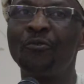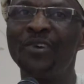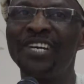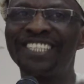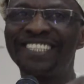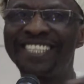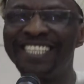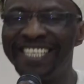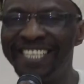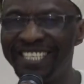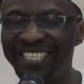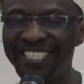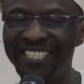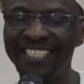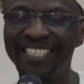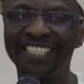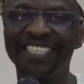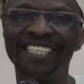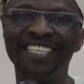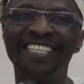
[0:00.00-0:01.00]
which is
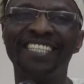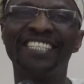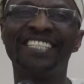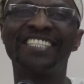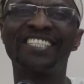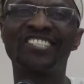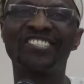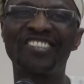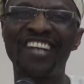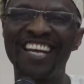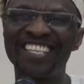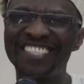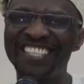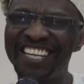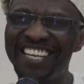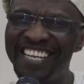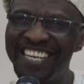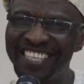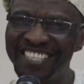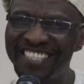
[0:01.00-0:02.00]

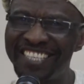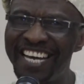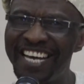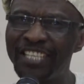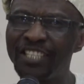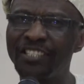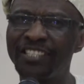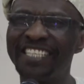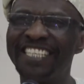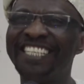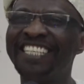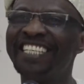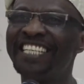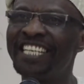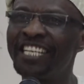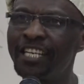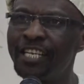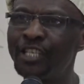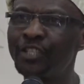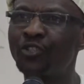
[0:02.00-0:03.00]
translated in
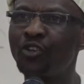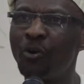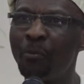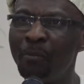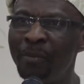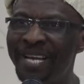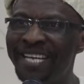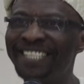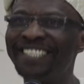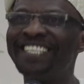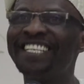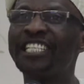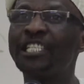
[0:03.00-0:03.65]
English to make the